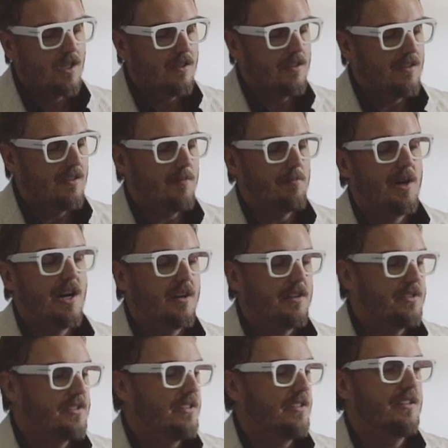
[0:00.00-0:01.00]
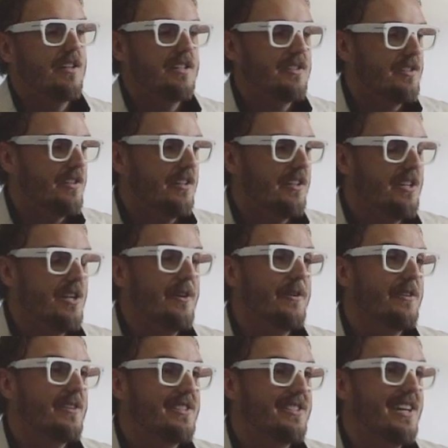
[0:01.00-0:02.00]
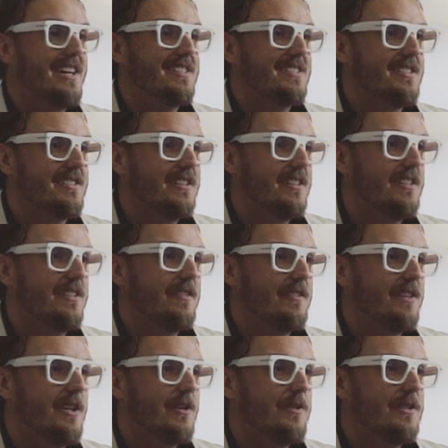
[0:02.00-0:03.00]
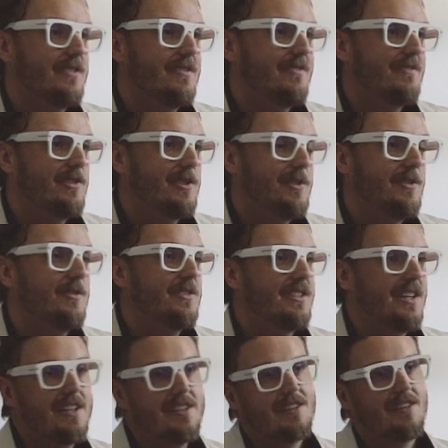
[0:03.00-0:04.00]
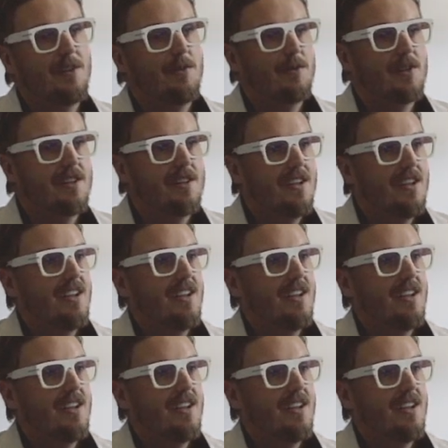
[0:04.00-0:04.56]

the models didn't necessarily know their sizes. They didn't even know what suit size they were.